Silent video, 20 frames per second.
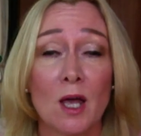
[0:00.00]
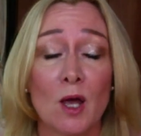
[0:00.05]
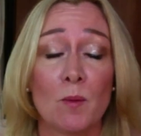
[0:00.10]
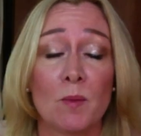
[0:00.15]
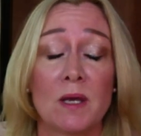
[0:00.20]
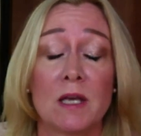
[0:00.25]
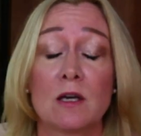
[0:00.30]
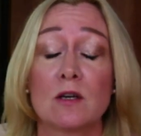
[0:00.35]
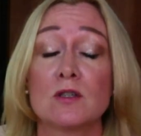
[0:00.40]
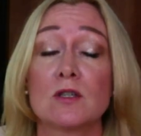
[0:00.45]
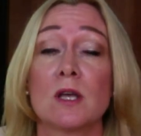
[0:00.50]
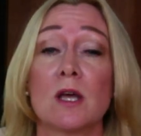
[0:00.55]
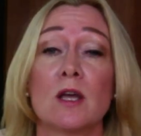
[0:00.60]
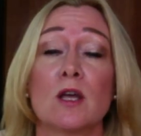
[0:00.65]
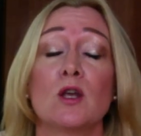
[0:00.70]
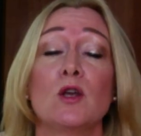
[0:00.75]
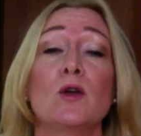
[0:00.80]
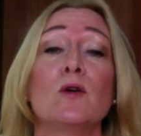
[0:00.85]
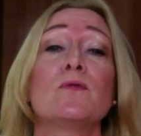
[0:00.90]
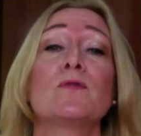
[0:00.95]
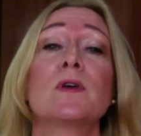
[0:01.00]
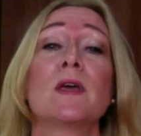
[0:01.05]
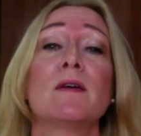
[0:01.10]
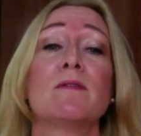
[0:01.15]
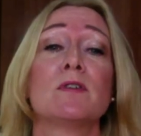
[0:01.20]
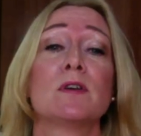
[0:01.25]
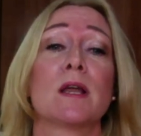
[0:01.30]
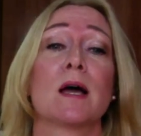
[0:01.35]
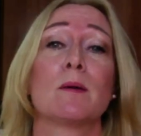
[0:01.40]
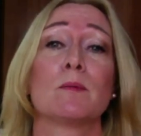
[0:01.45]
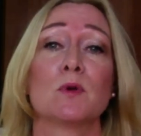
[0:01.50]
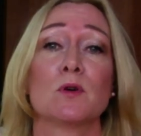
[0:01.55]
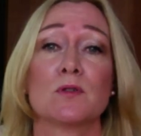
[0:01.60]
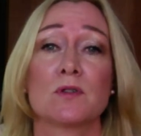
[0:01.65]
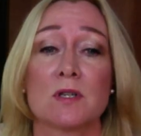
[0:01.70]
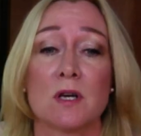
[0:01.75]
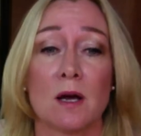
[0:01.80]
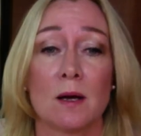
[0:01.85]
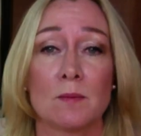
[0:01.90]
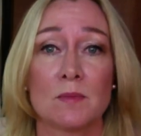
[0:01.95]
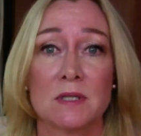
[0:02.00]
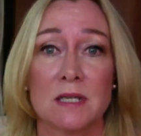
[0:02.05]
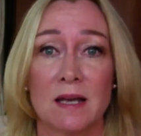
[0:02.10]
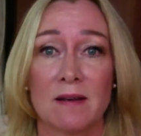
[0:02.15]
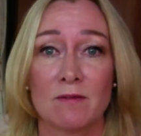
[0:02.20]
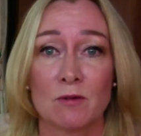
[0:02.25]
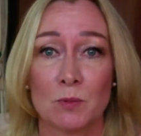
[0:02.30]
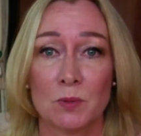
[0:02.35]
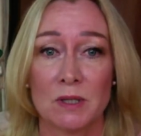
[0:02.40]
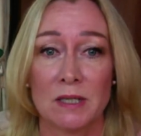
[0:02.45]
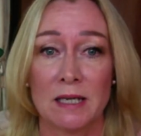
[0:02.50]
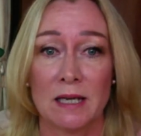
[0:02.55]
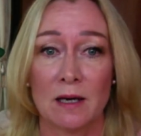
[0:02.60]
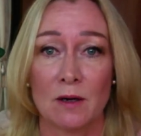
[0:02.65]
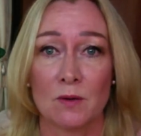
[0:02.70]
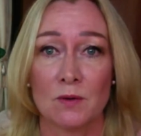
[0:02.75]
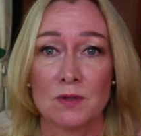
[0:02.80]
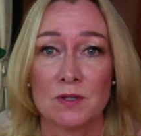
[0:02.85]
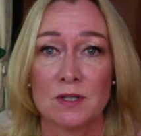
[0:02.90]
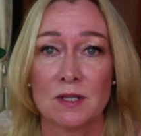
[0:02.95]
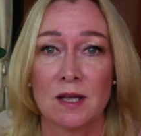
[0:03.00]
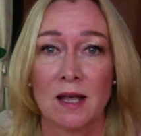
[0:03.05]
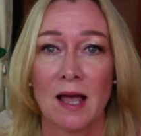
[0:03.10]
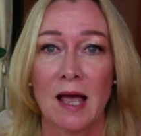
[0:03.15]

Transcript: because you've given up your time to everybody else.